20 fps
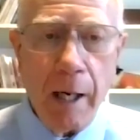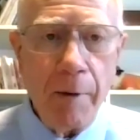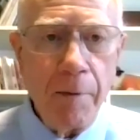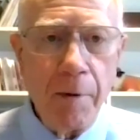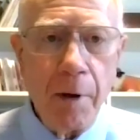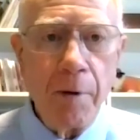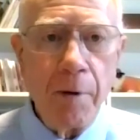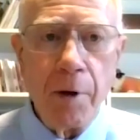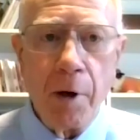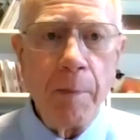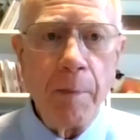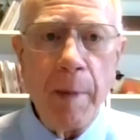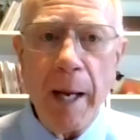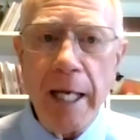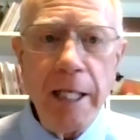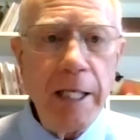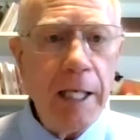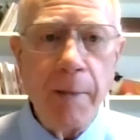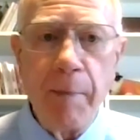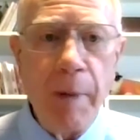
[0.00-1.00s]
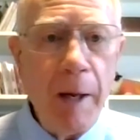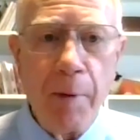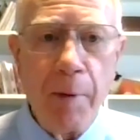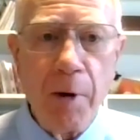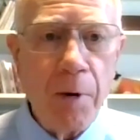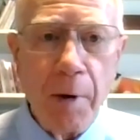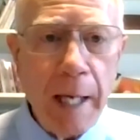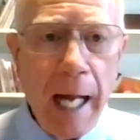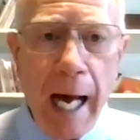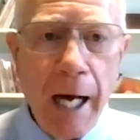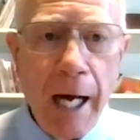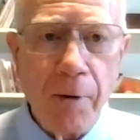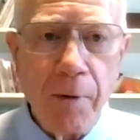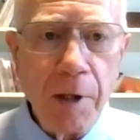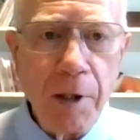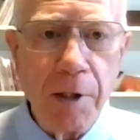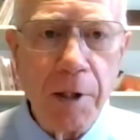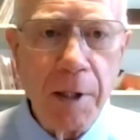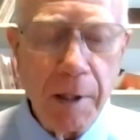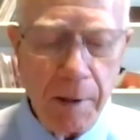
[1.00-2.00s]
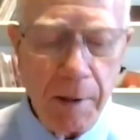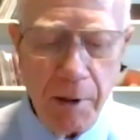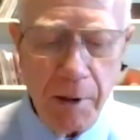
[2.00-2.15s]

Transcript: They're basic biblical doctrines.